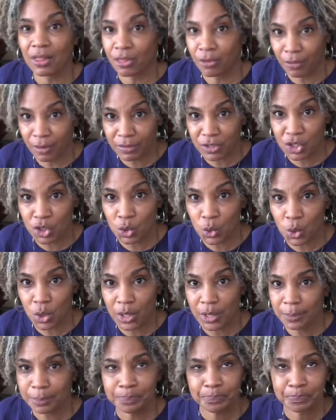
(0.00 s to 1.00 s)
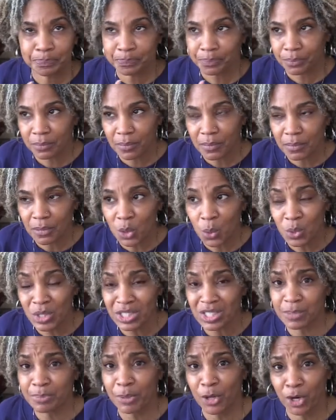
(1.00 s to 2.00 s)
thrift store, which
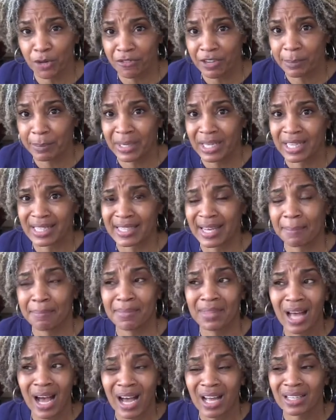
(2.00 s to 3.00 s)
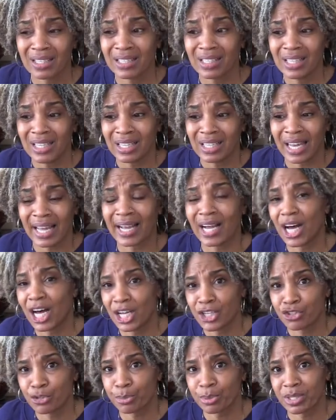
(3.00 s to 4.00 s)
is perfect because I'm not like
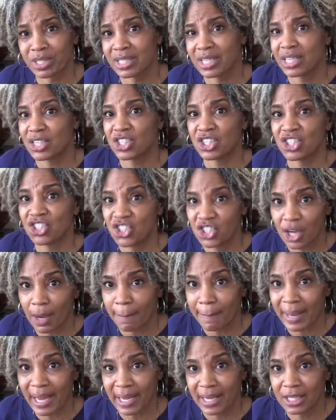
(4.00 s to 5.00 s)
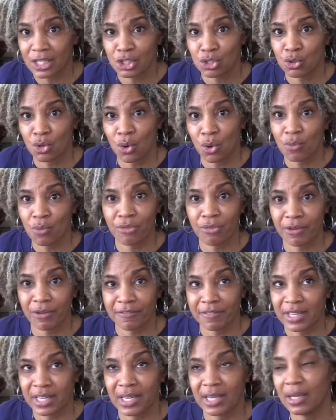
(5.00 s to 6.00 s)
100% just jump back into
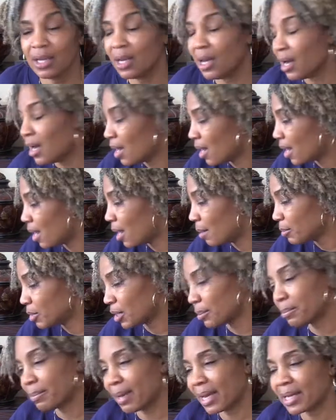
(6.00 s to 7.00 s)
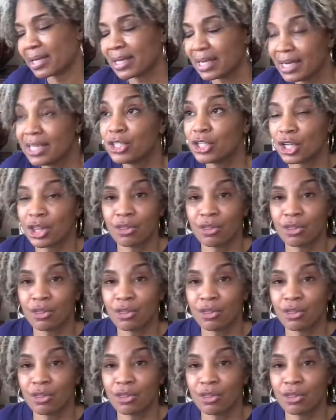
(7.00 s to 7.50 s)
thrifting. And